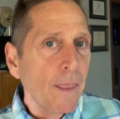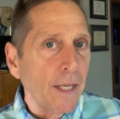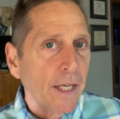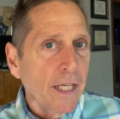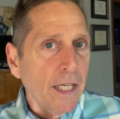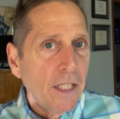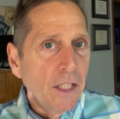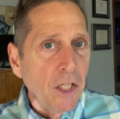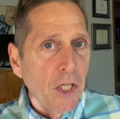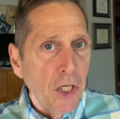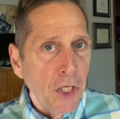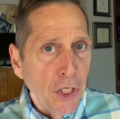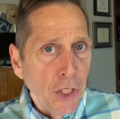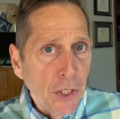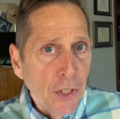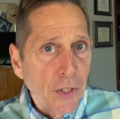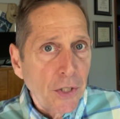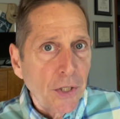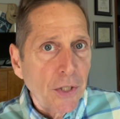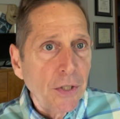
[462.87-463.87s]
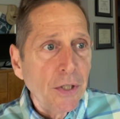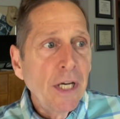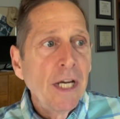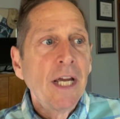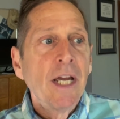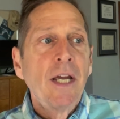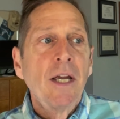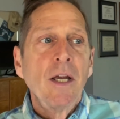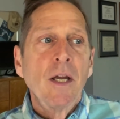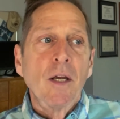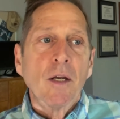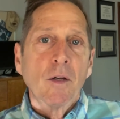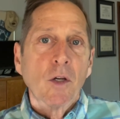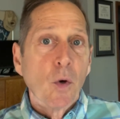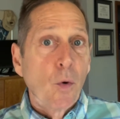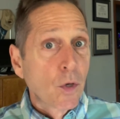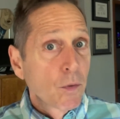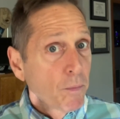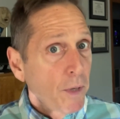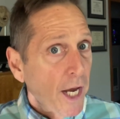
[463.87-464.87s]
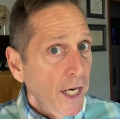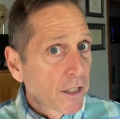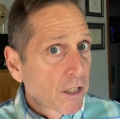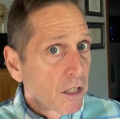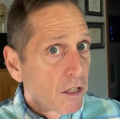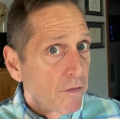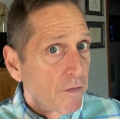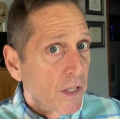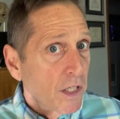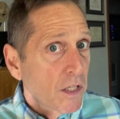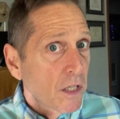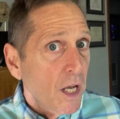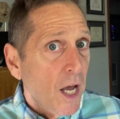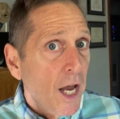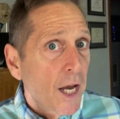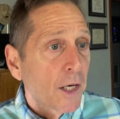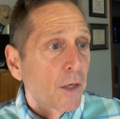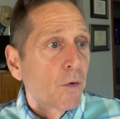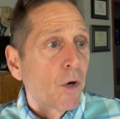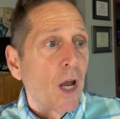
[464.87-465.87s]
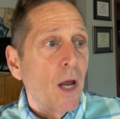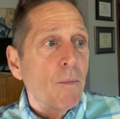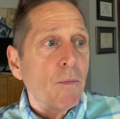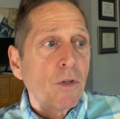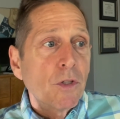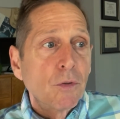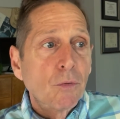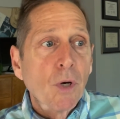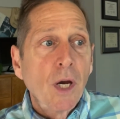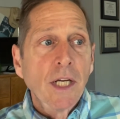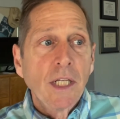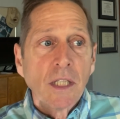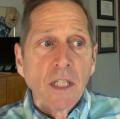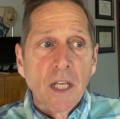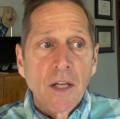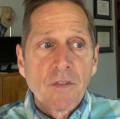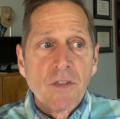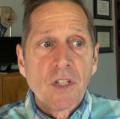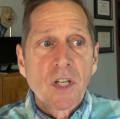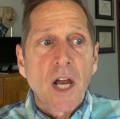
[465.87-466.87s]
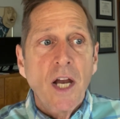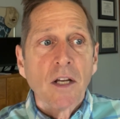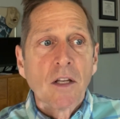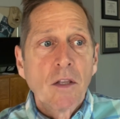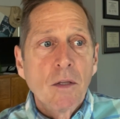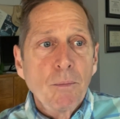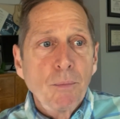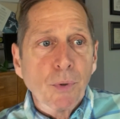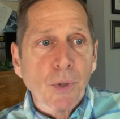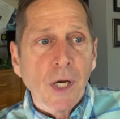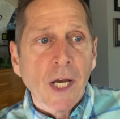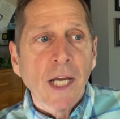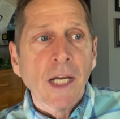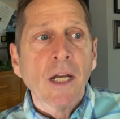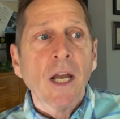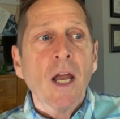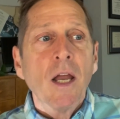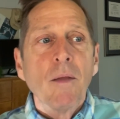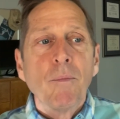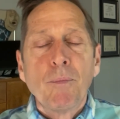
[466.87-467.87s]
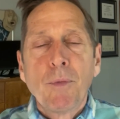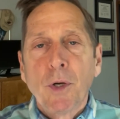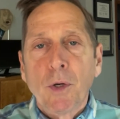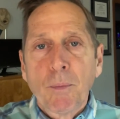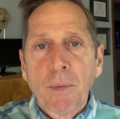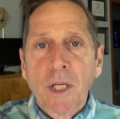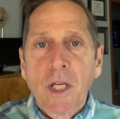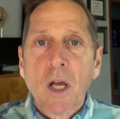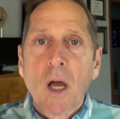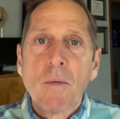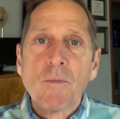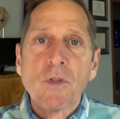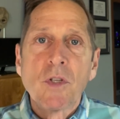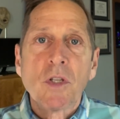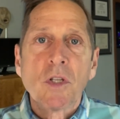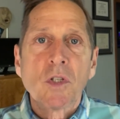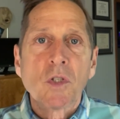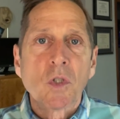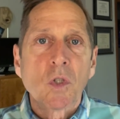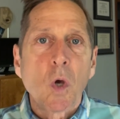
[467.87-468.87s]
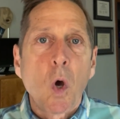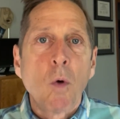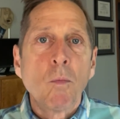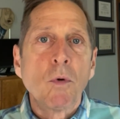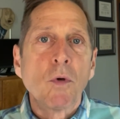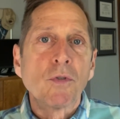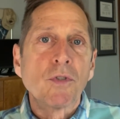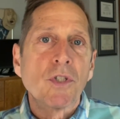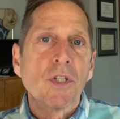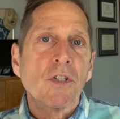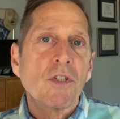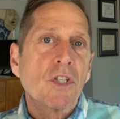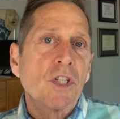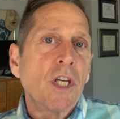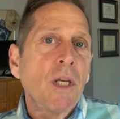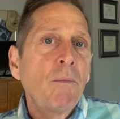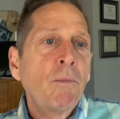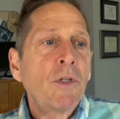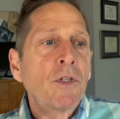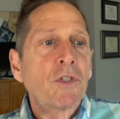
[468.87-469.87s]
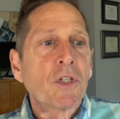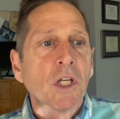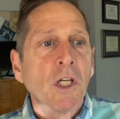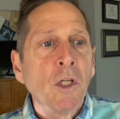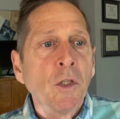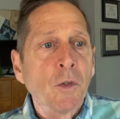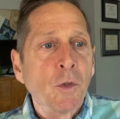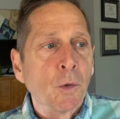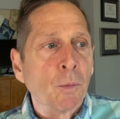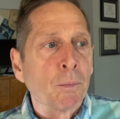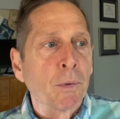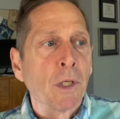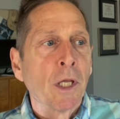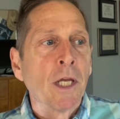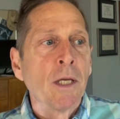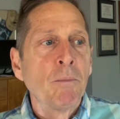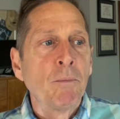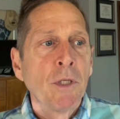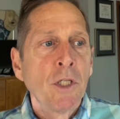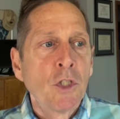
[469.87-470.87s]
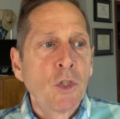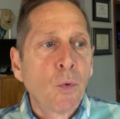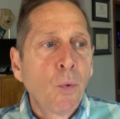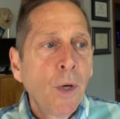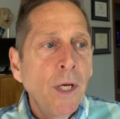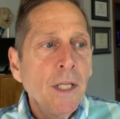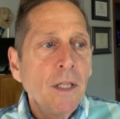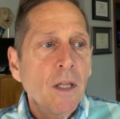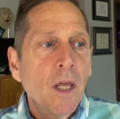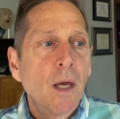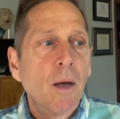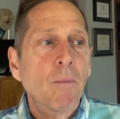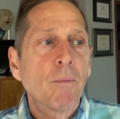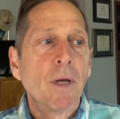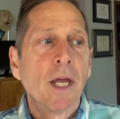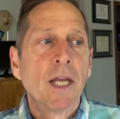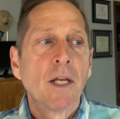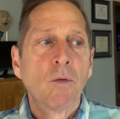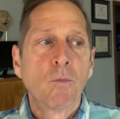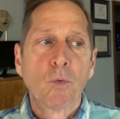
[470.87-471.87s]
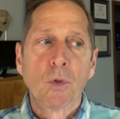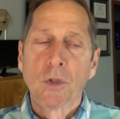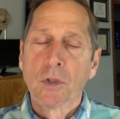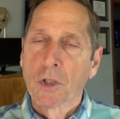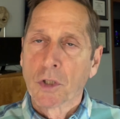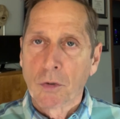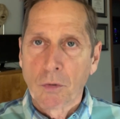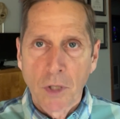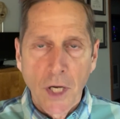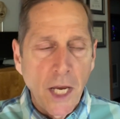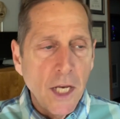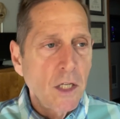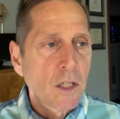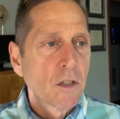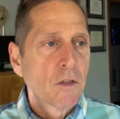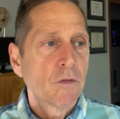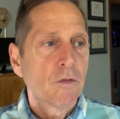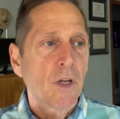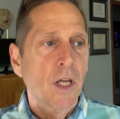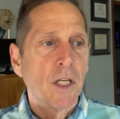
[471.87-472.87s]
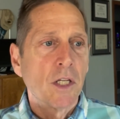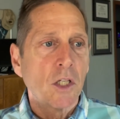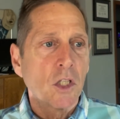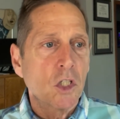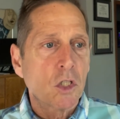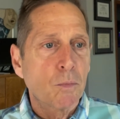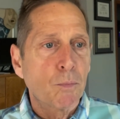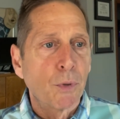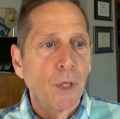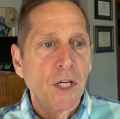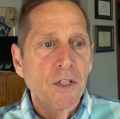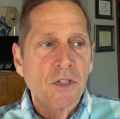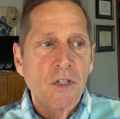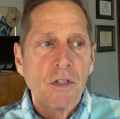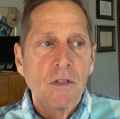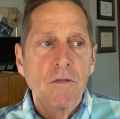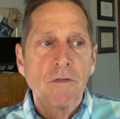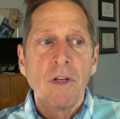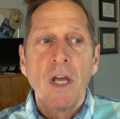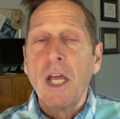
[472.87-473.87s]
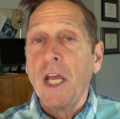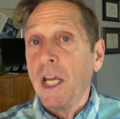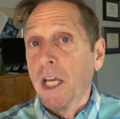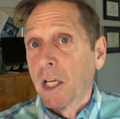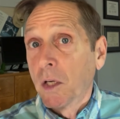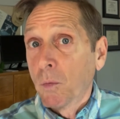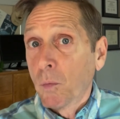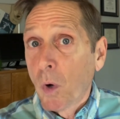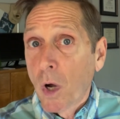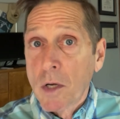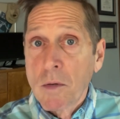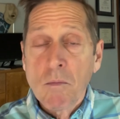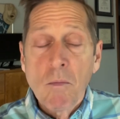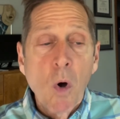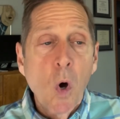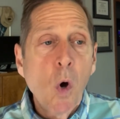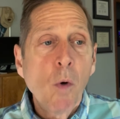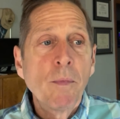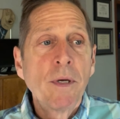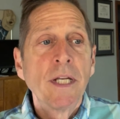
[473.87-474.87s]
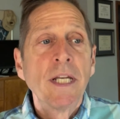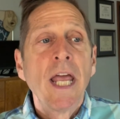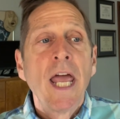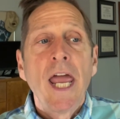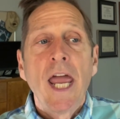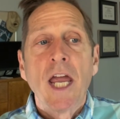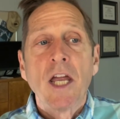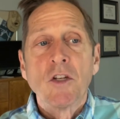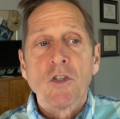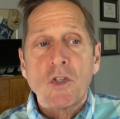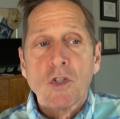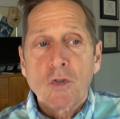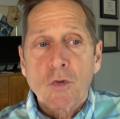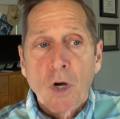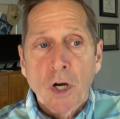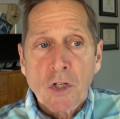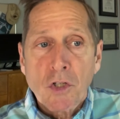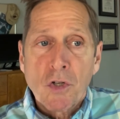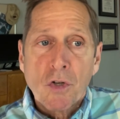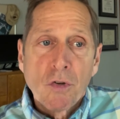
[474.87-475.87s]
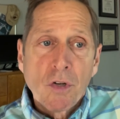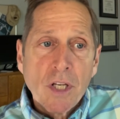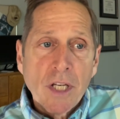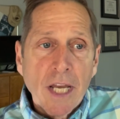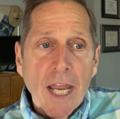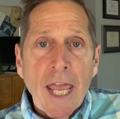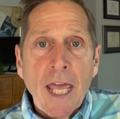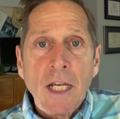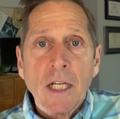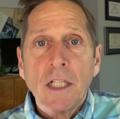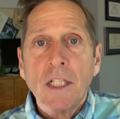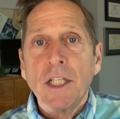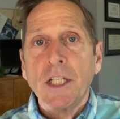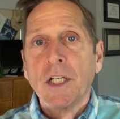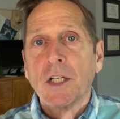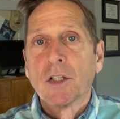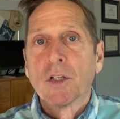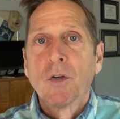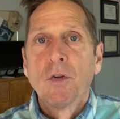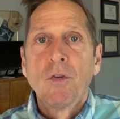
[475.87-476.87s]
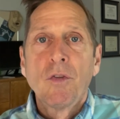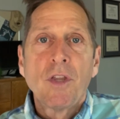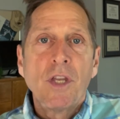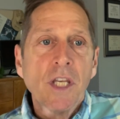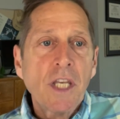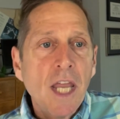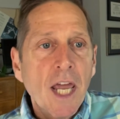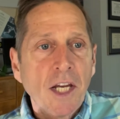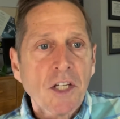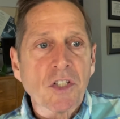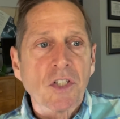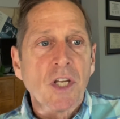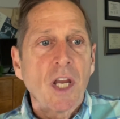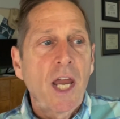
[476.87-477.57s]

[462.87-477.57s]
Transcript: And here, going back to the Venn diagram of the right and left side of the brain, there becomes this almost seamless interplay between them. And we're creative and expressive in one moment and structured and analytical the next.